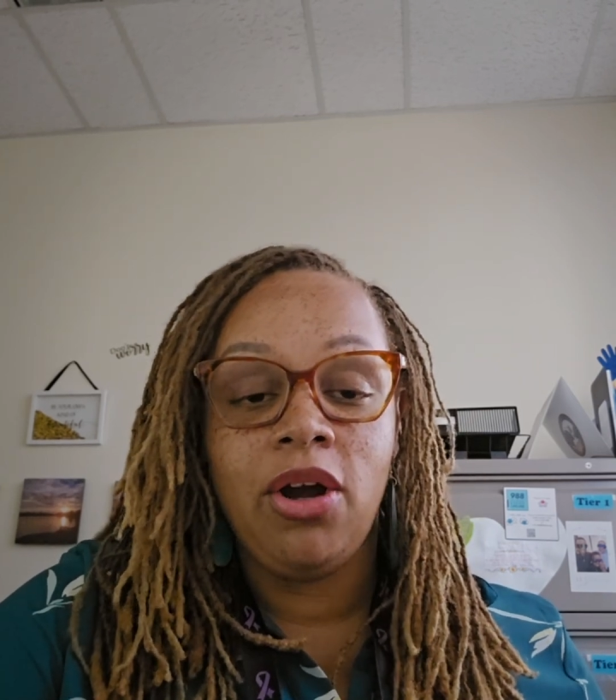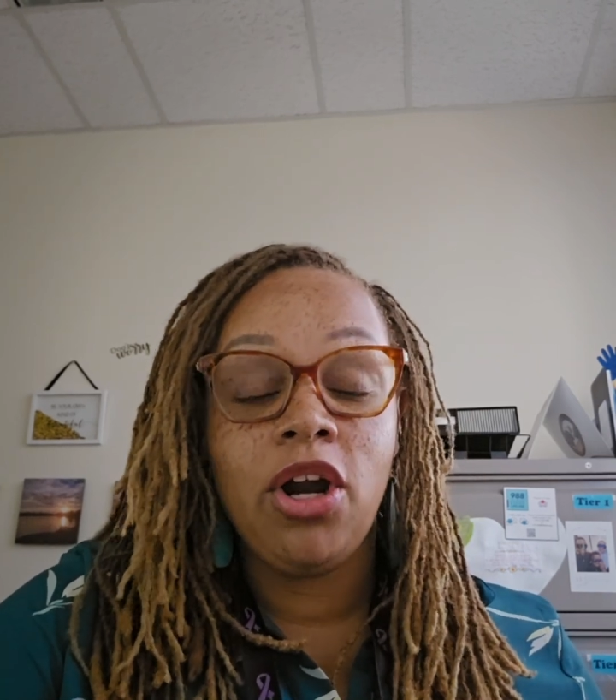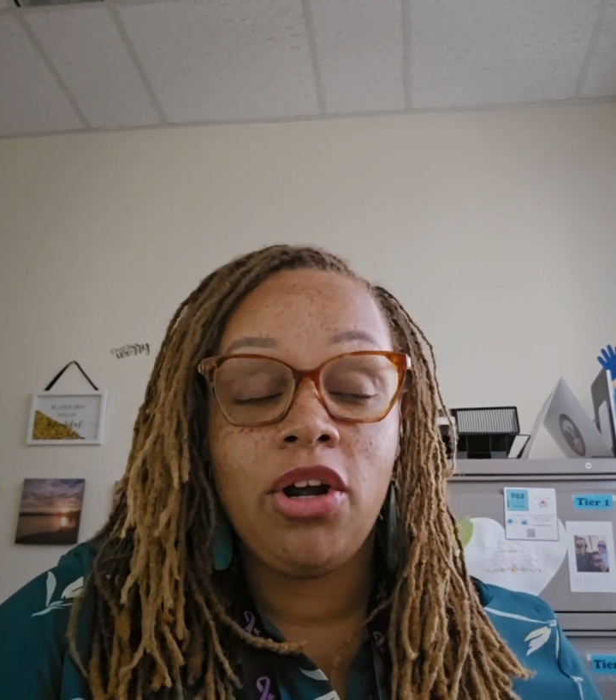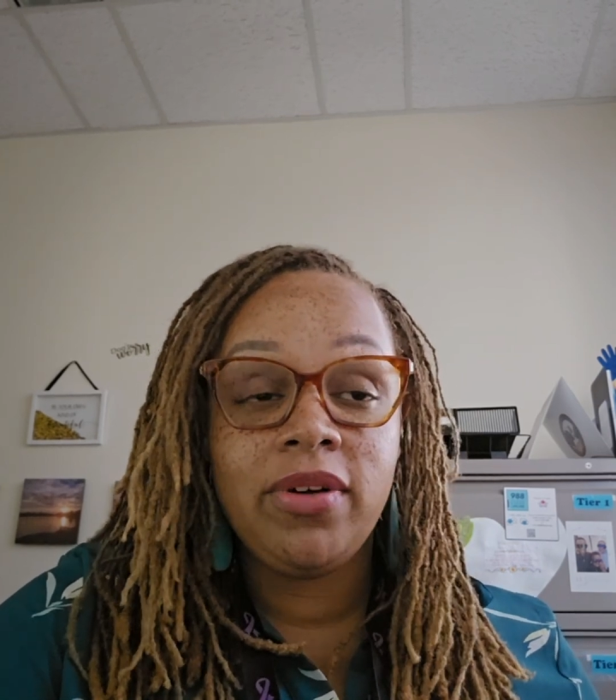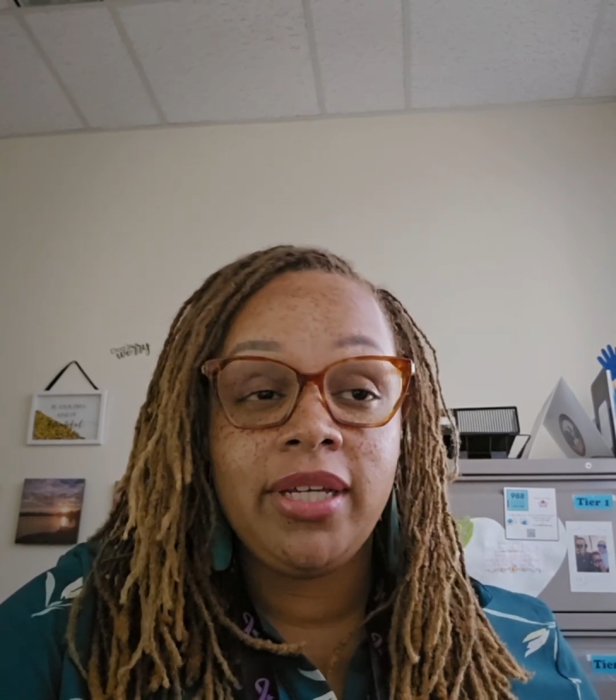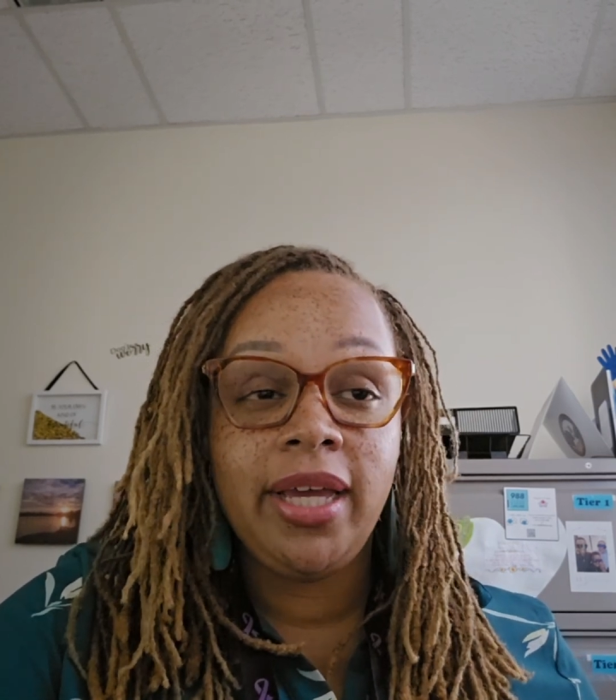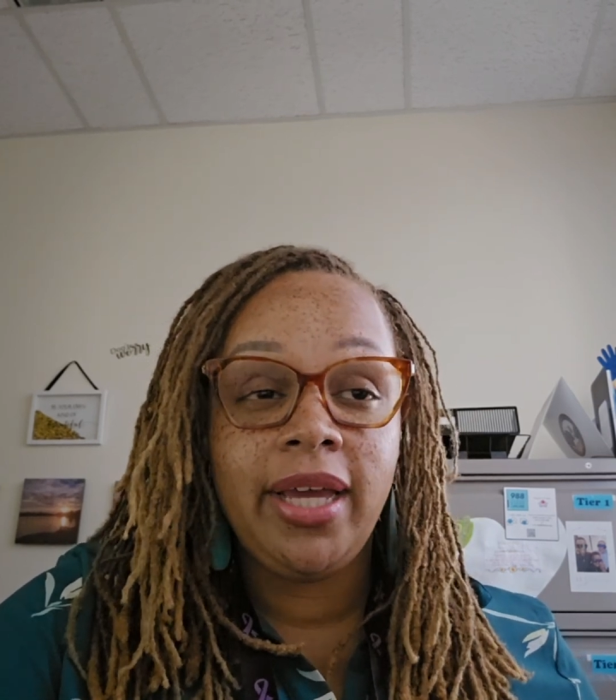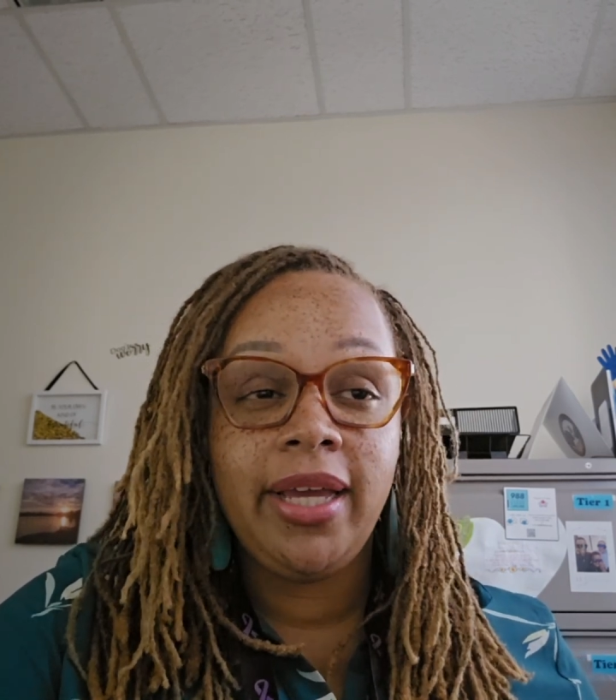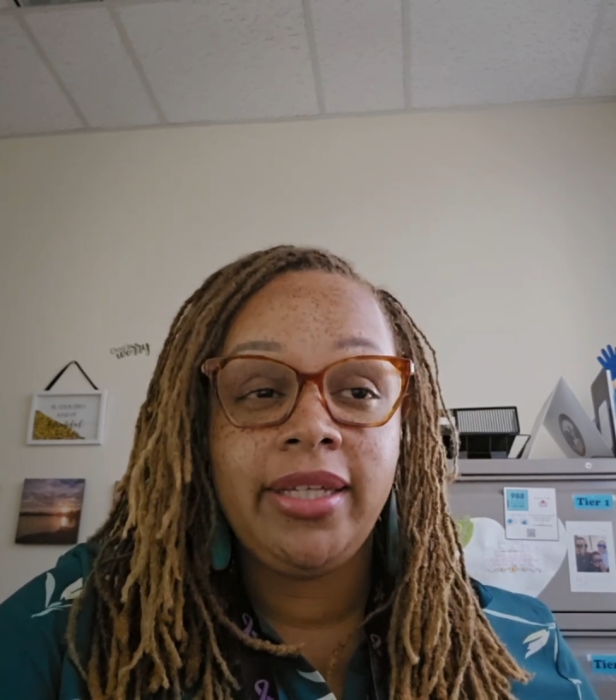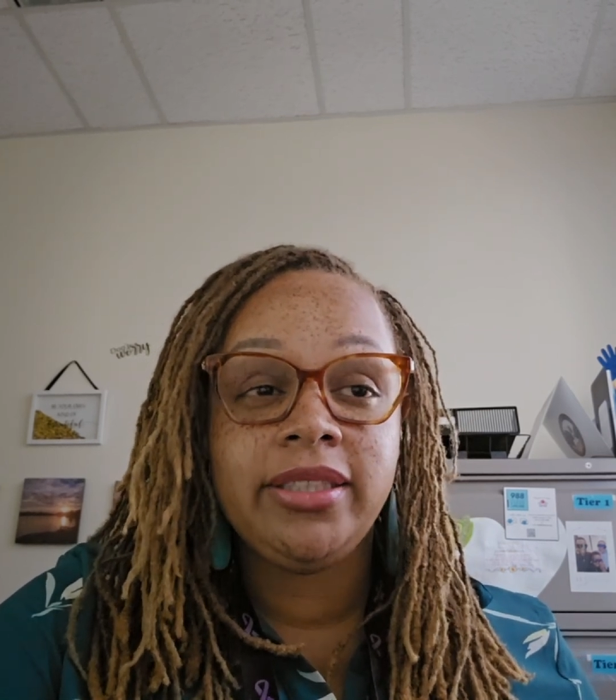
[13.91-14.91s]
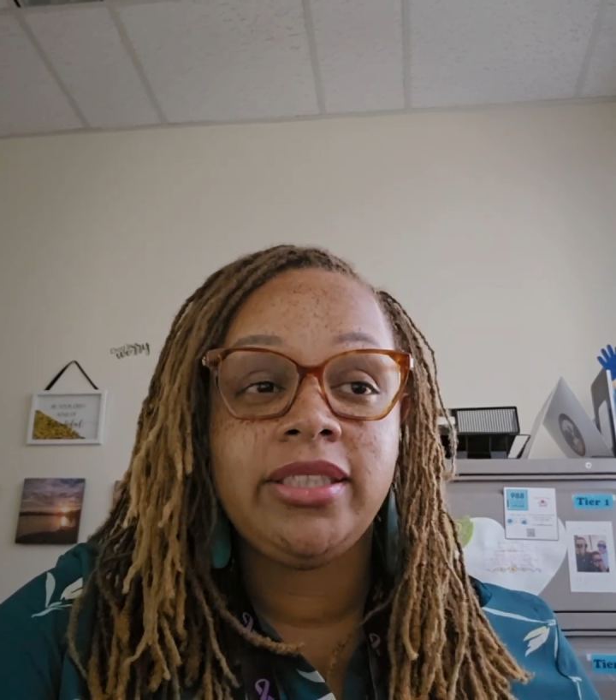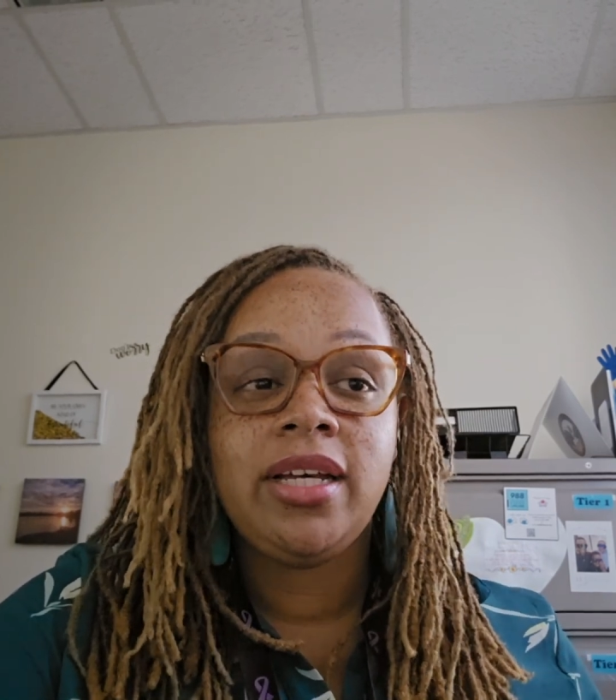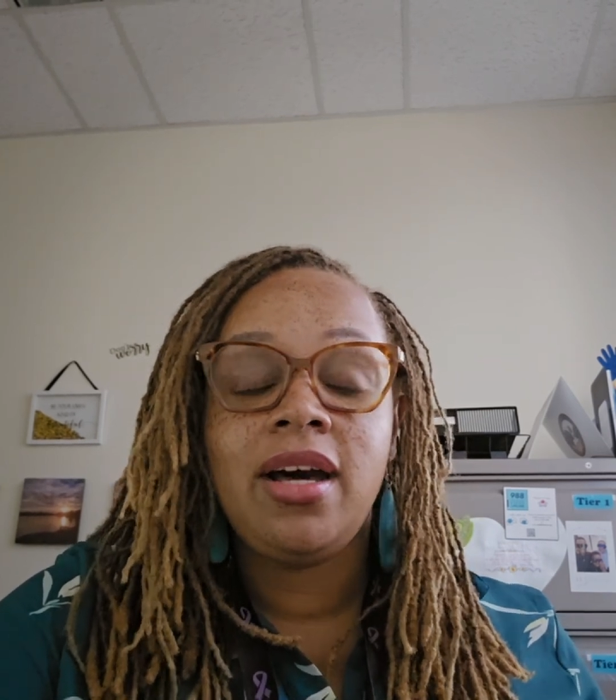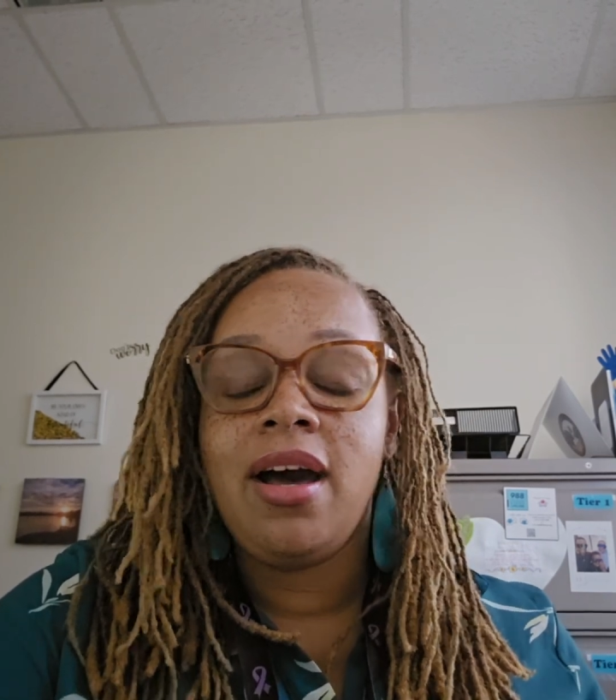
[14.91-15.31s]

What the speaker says: hurricanes,